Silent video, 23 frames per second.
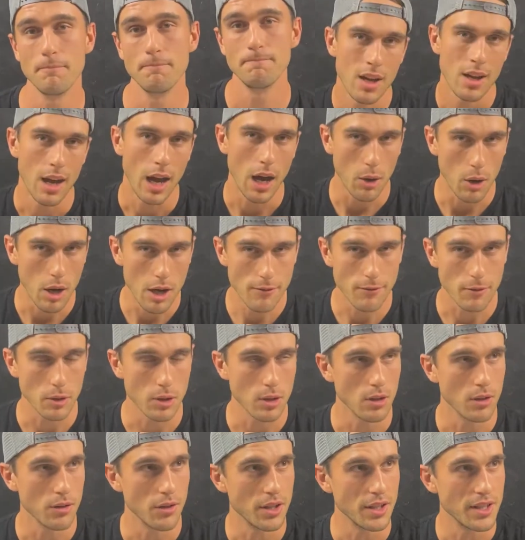
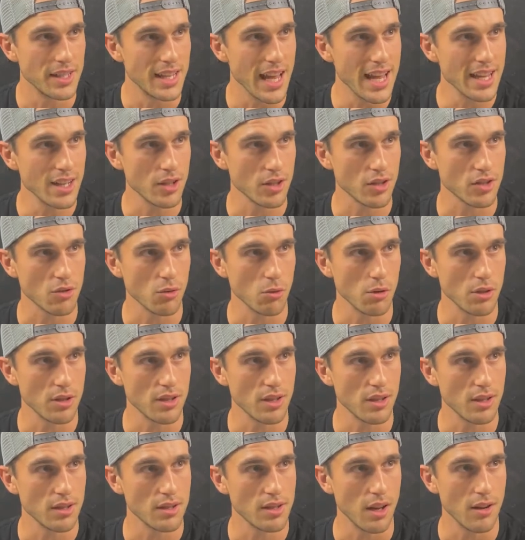However, the data
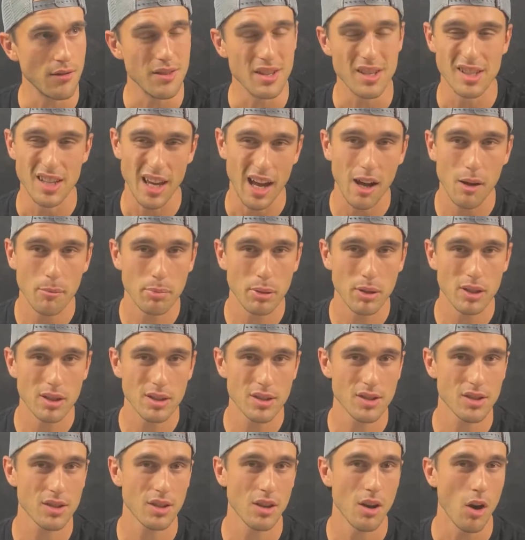sources of these
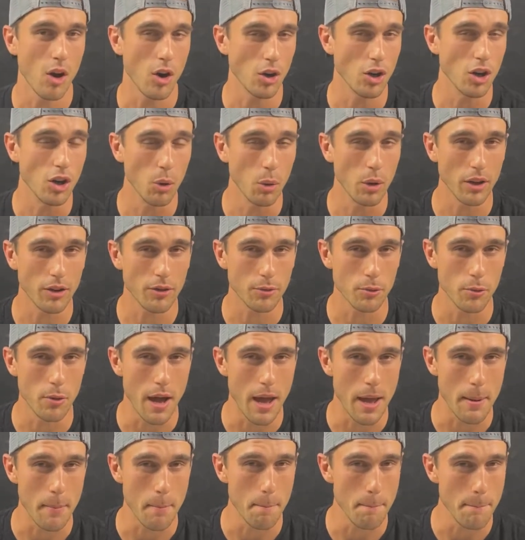outputs are going through
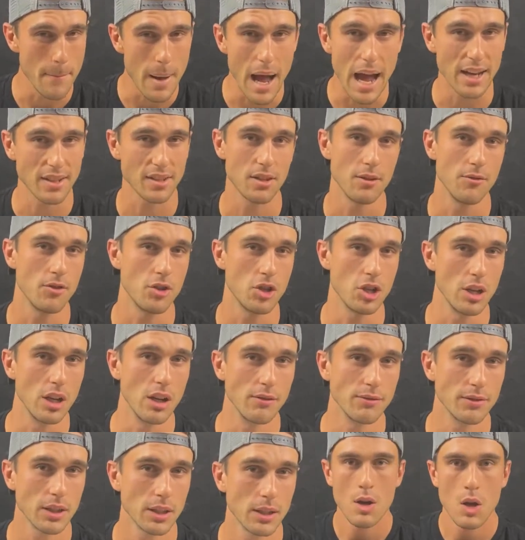a massive
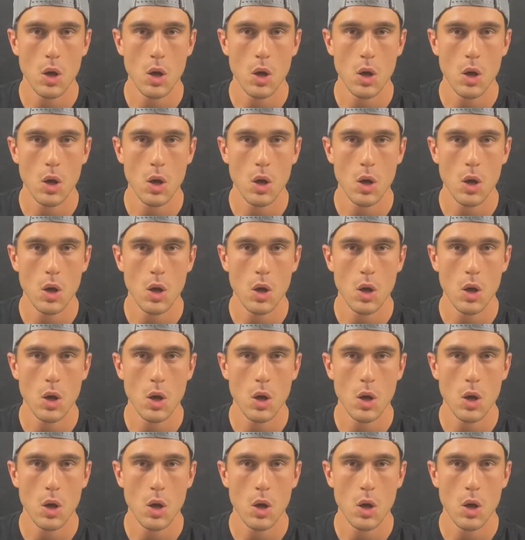shift.